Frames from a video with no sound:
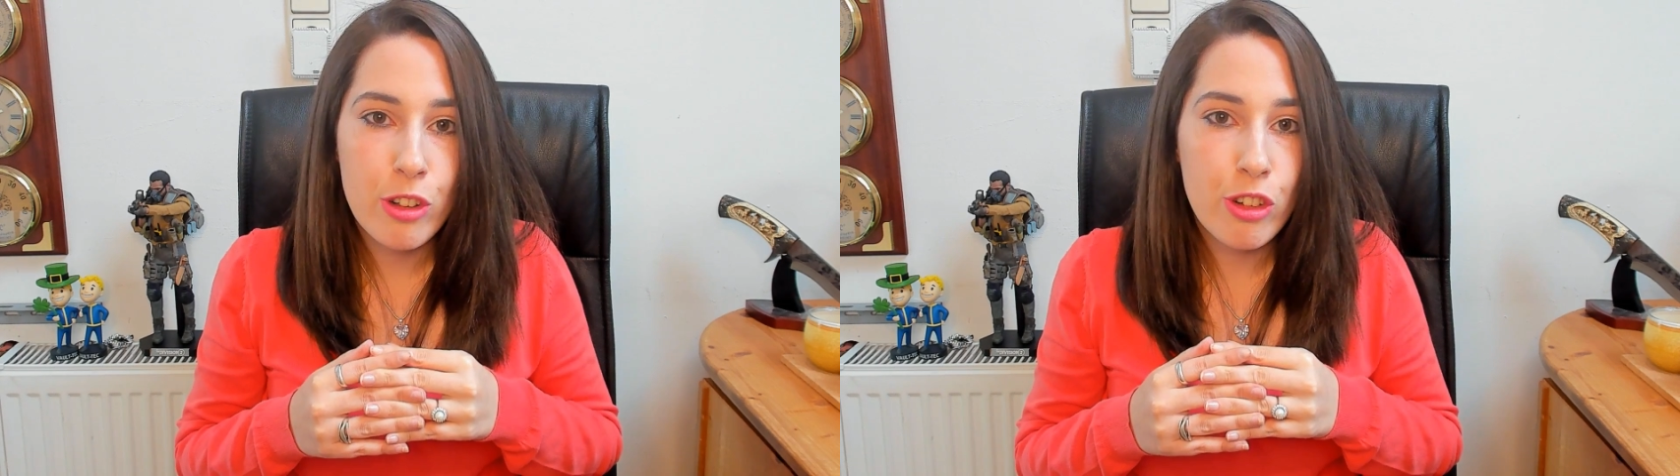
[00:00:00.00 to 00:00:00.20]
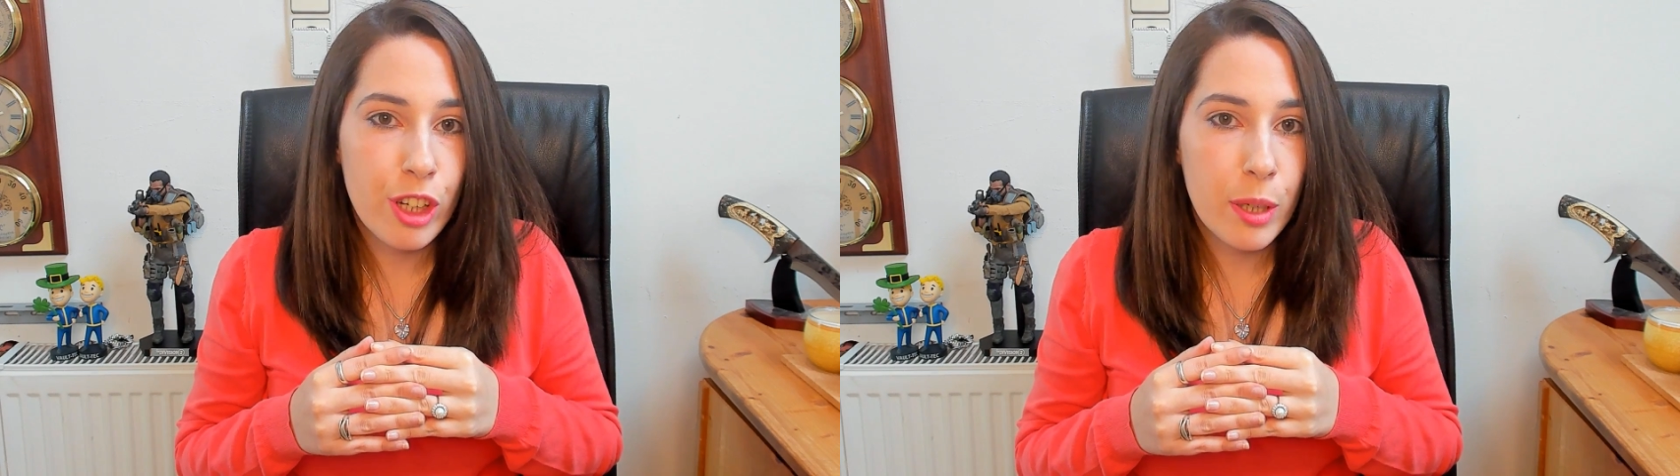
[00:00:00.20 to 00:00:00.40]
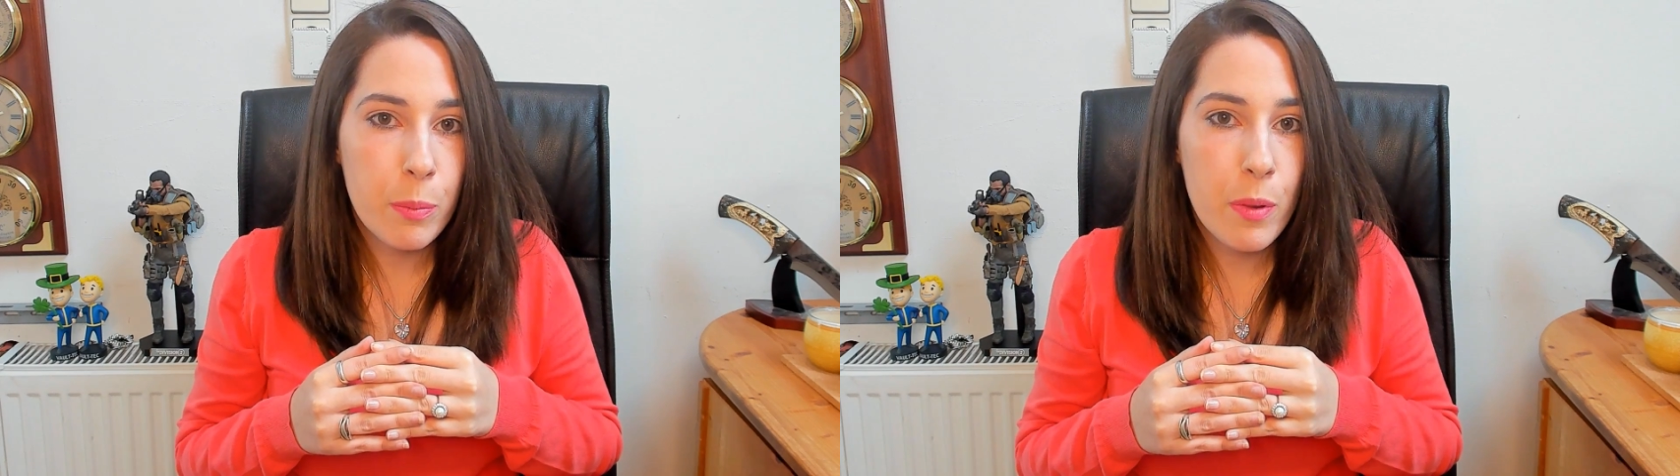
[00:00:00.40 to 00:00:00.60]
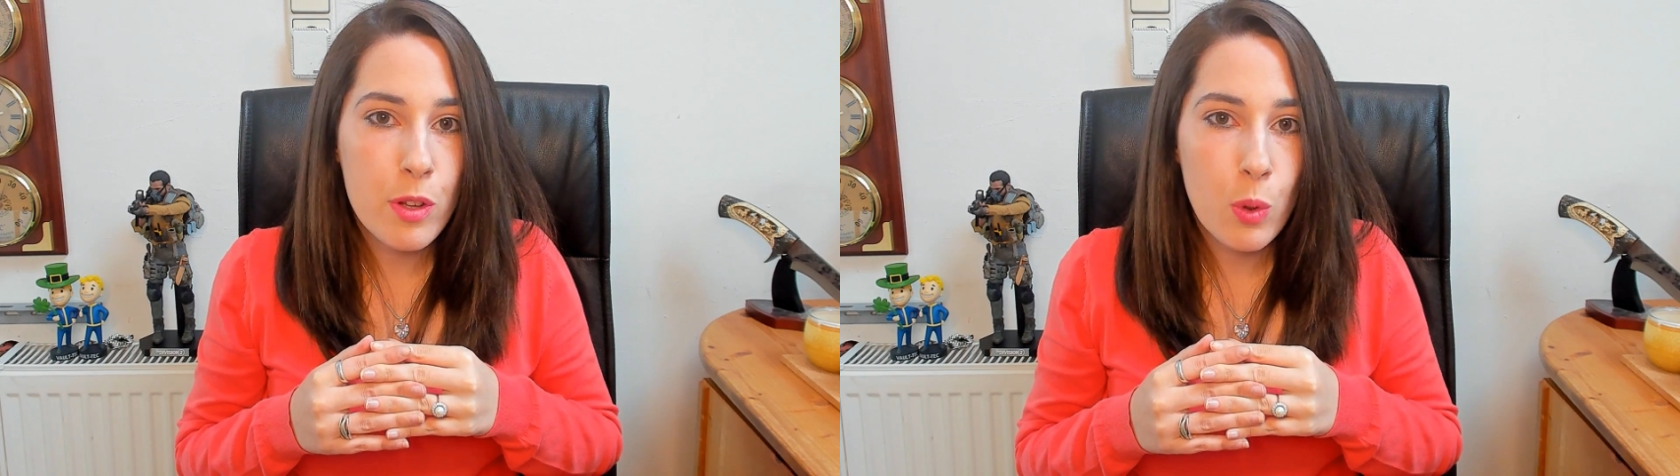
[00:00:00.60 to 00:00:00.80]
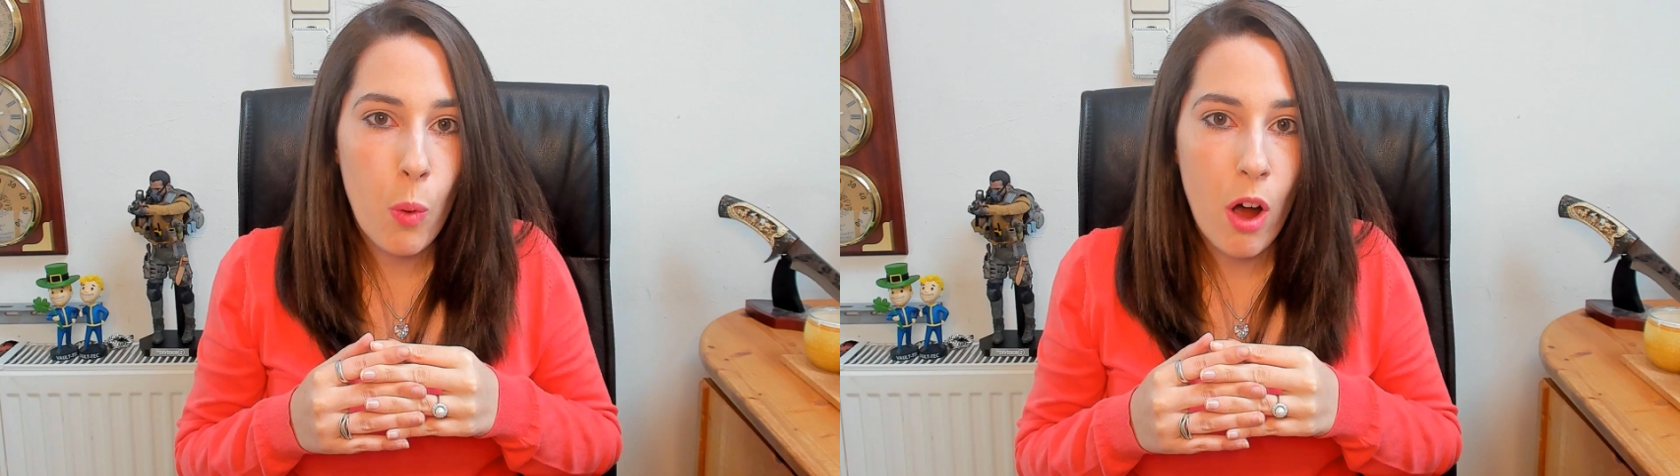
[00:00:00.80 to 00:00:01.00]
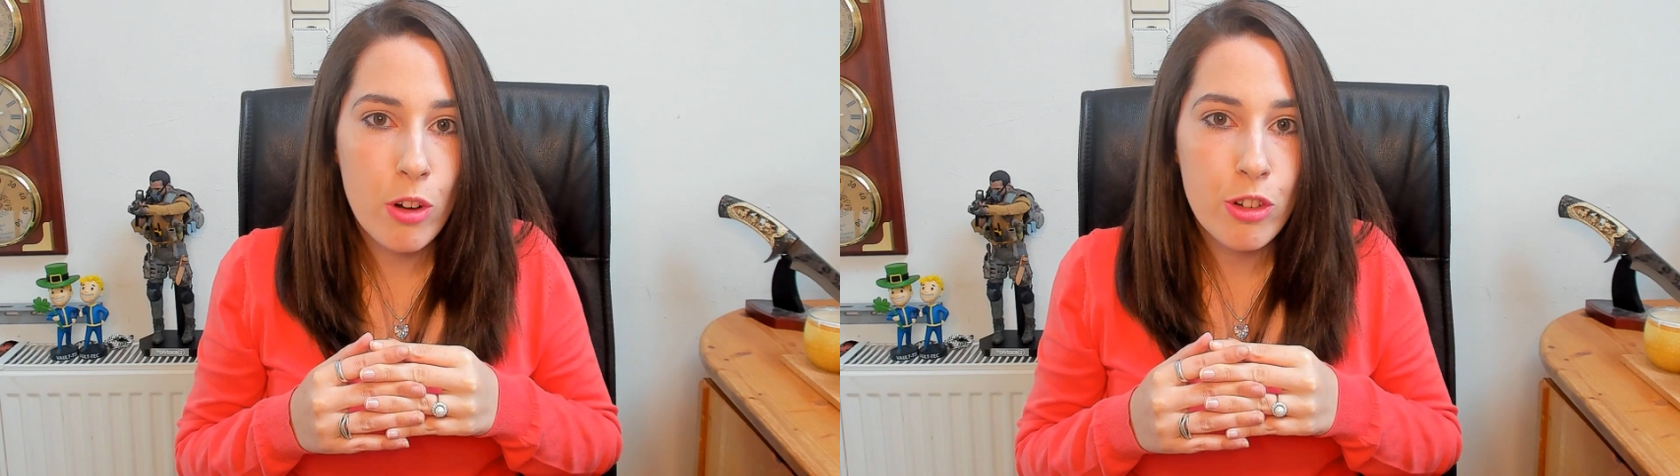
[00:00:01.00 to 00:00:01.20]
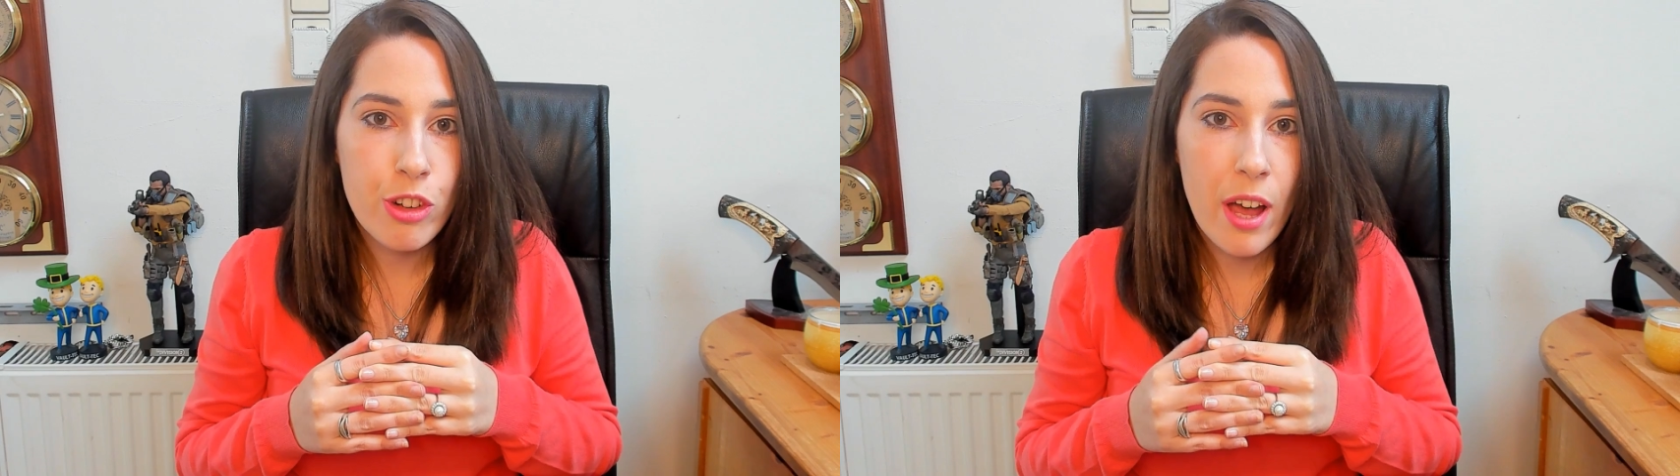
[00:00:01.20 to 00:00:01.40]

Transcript: cheap squatch